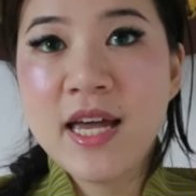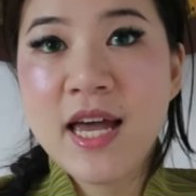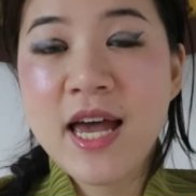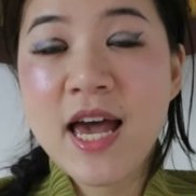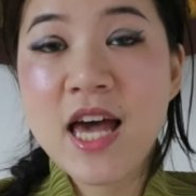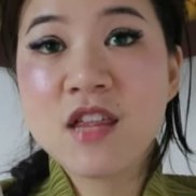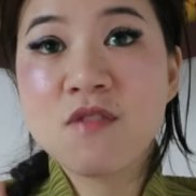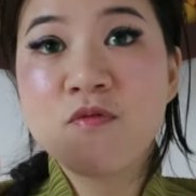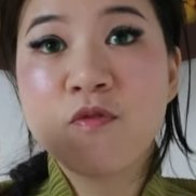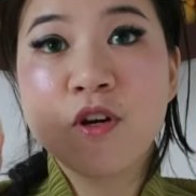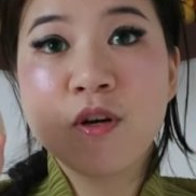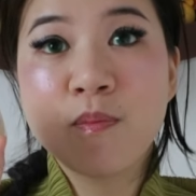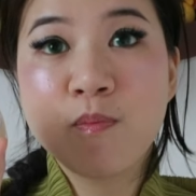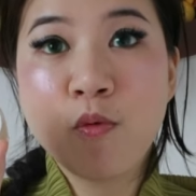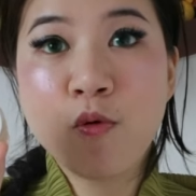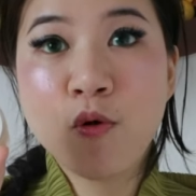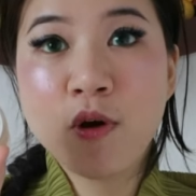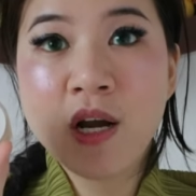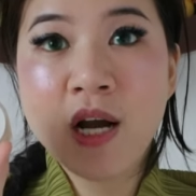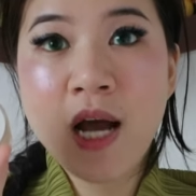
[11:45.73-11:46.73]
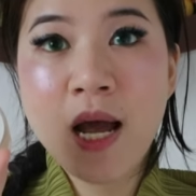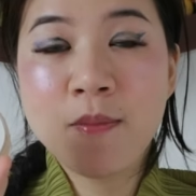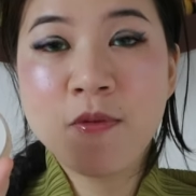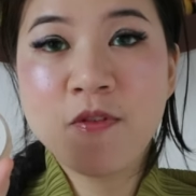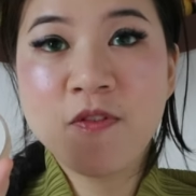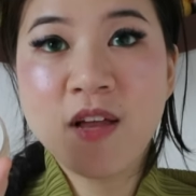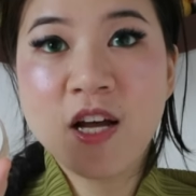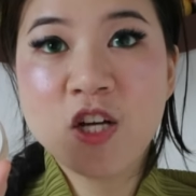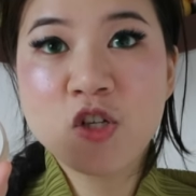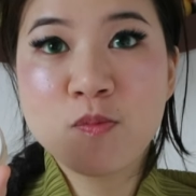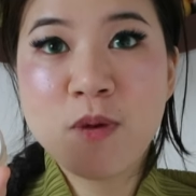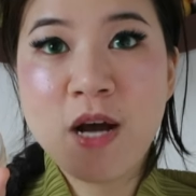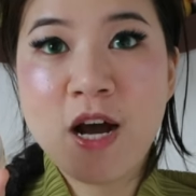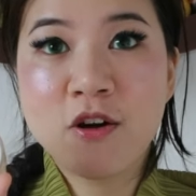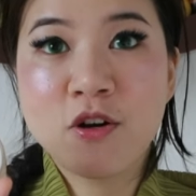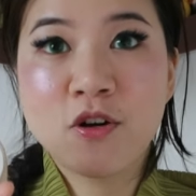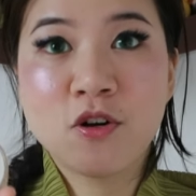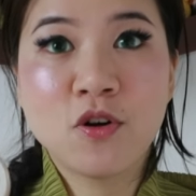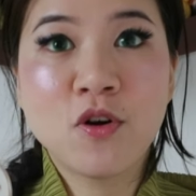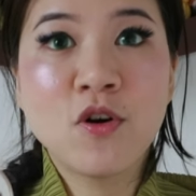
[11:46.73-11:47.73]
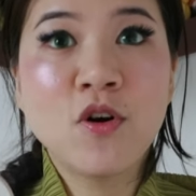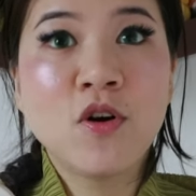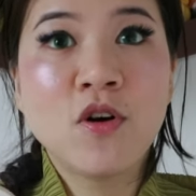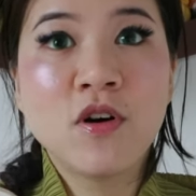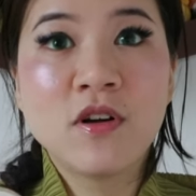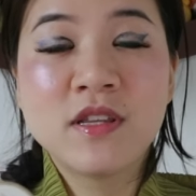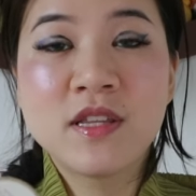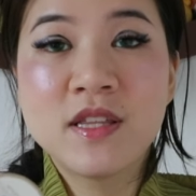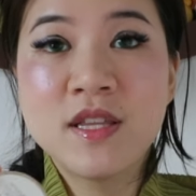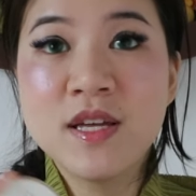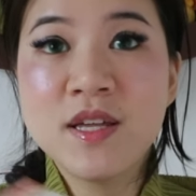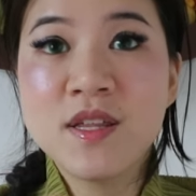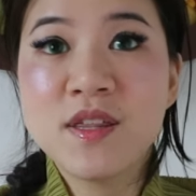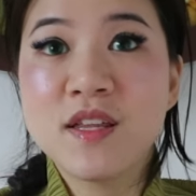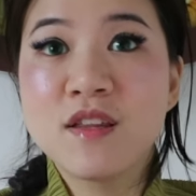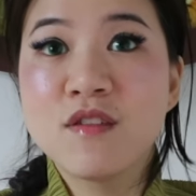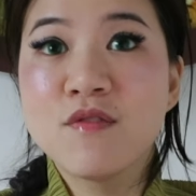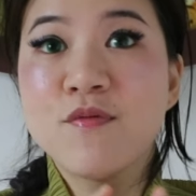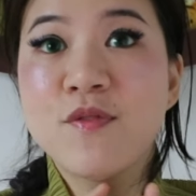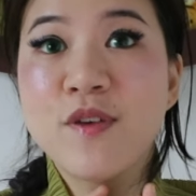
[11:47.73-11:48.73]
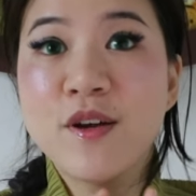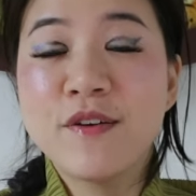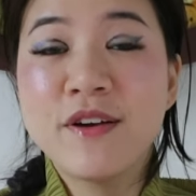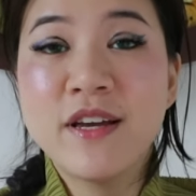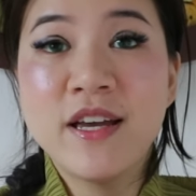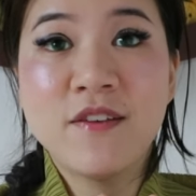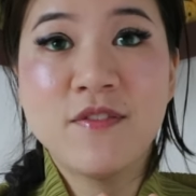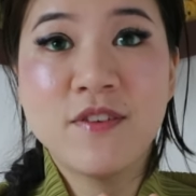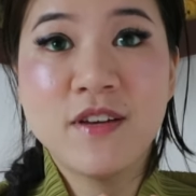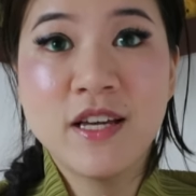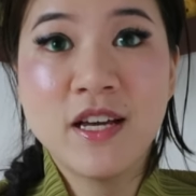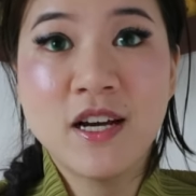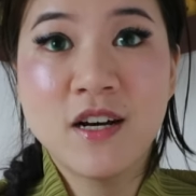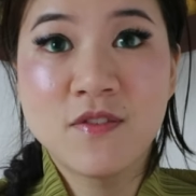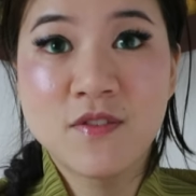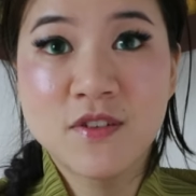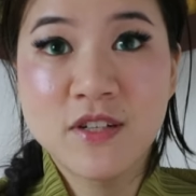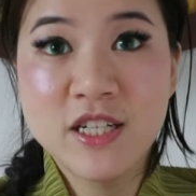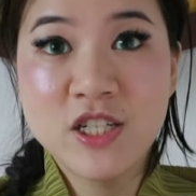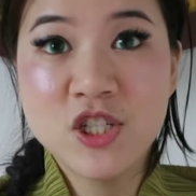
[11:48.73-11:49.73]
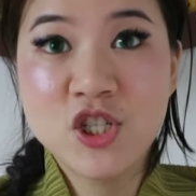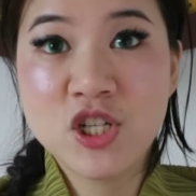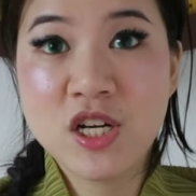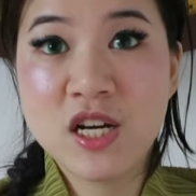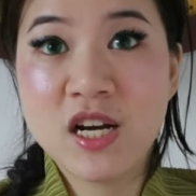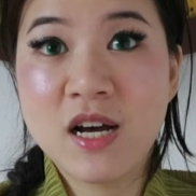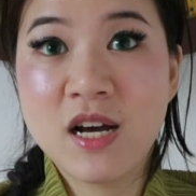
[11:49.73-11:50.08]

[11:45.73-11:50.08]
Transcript: As for the Pore Camouflage Powder, this is very heavy coverage.